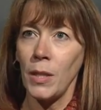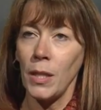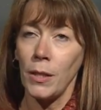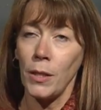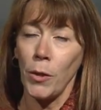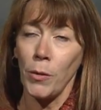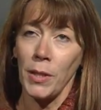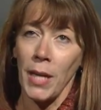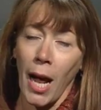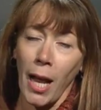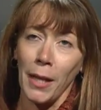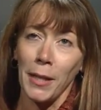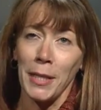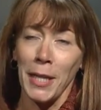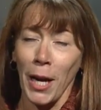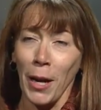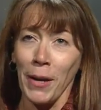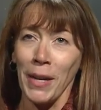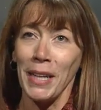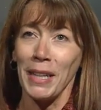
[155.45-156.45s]

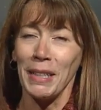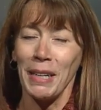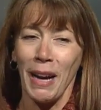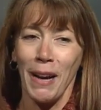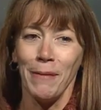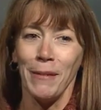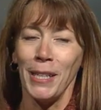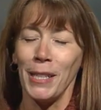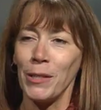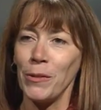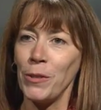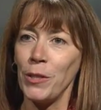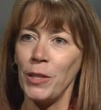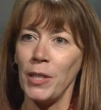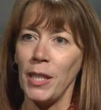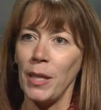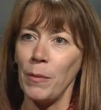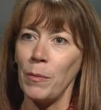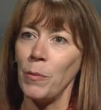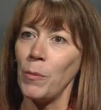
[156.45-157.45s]
totalitarian communist
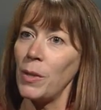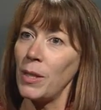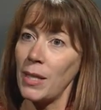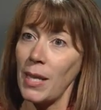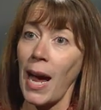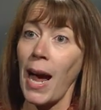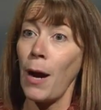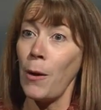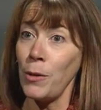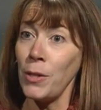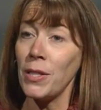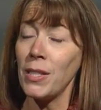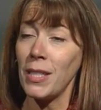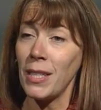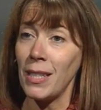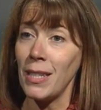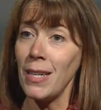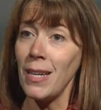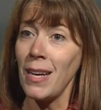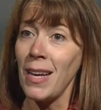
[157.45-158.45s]
regime was
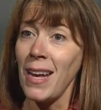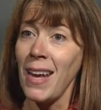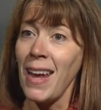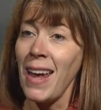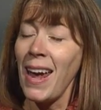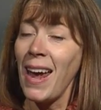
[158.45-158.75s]
ousted